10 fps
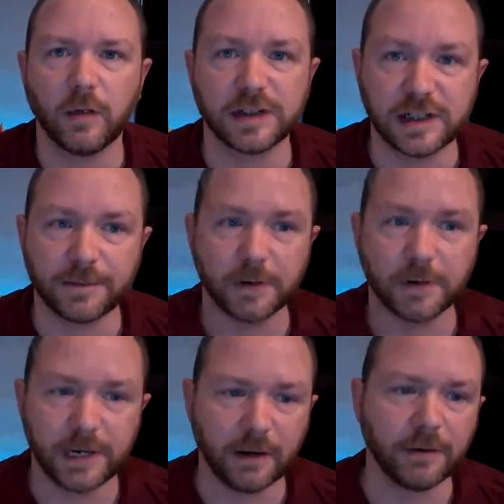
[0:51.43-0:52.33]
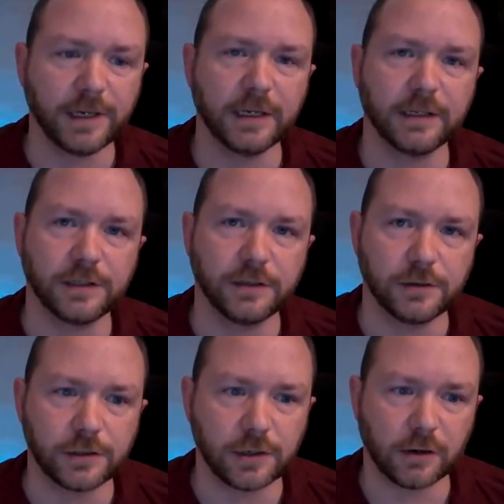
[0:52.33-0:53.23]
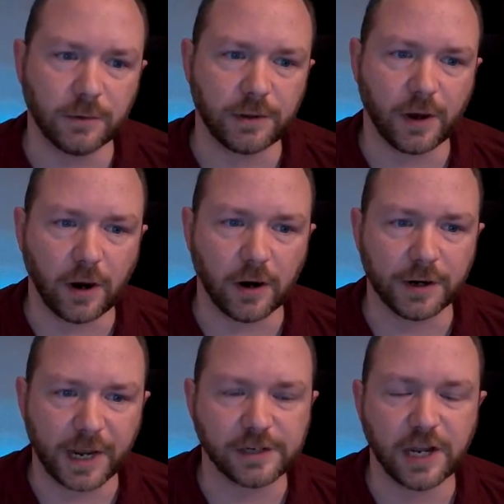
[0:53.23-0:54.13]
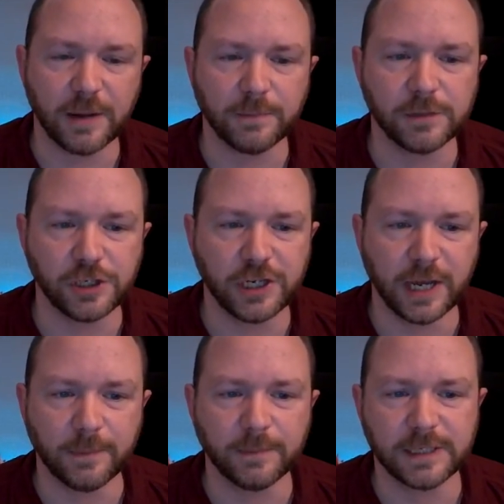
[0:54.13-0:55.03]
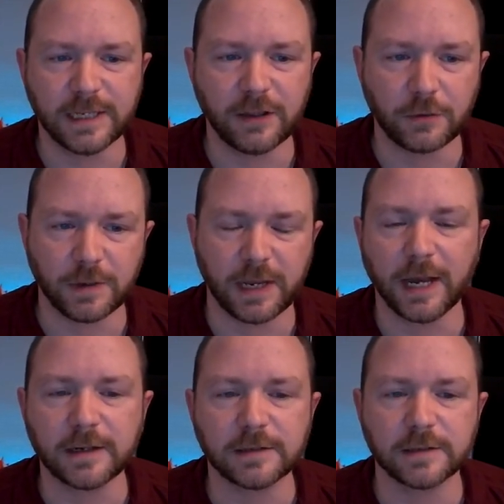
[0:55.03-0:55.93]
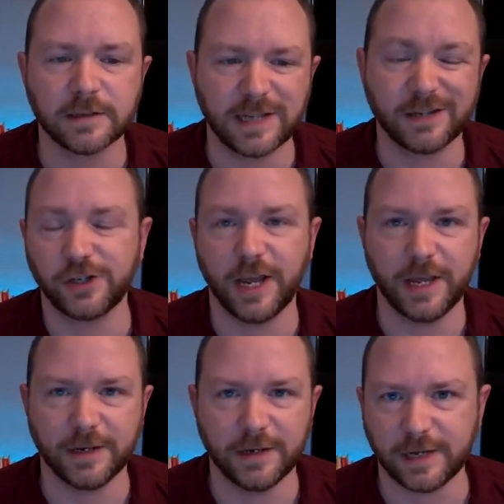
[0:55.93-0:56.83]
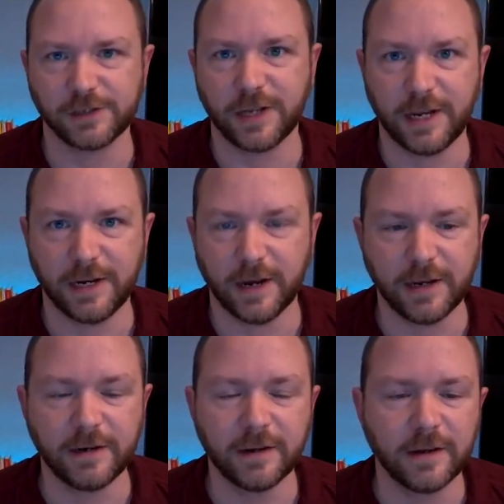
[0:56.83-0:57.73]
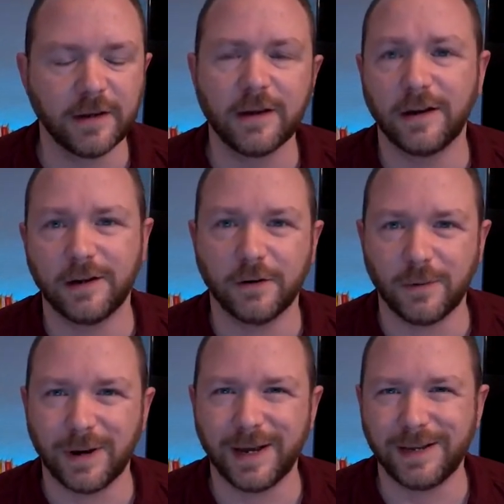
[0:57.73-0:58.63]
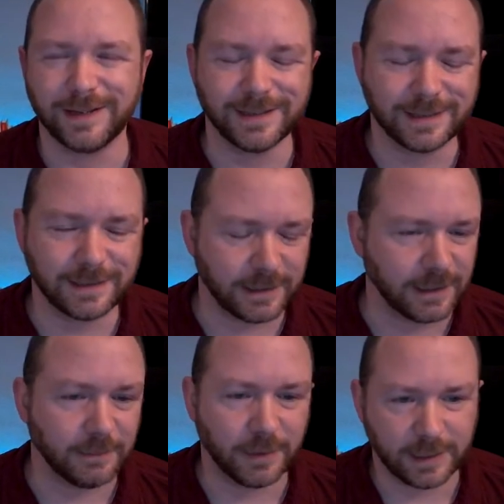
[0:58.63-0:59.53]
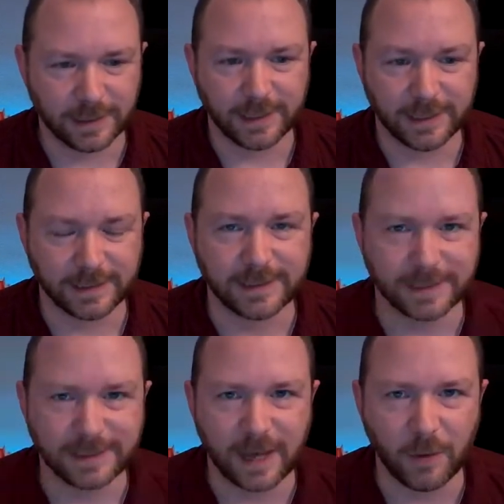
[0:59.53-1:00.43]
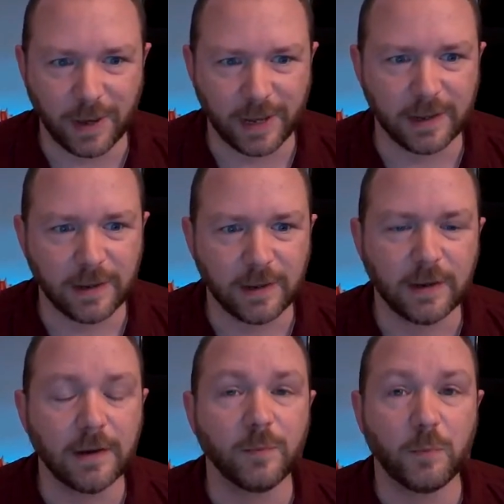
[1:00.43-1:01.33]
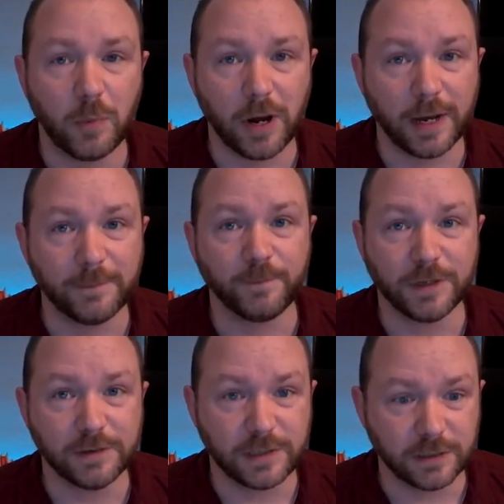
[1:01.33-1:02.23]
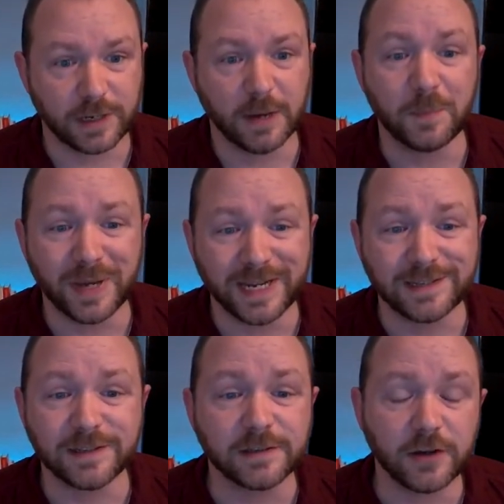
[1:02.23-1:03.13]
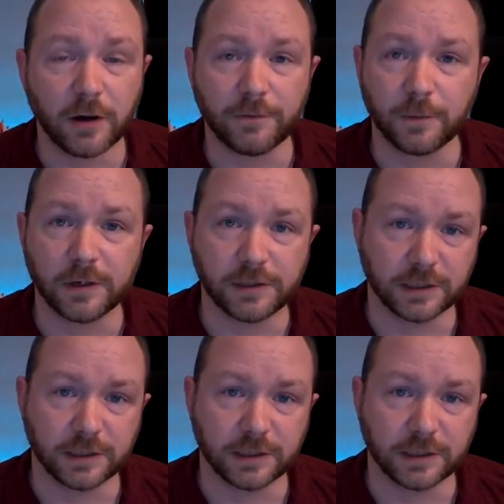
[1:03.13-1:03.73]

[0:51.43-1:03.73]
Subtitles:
What's different now is you start with R-MGMT3X-N-K9. I know why, but it's that way. But you still get base and software,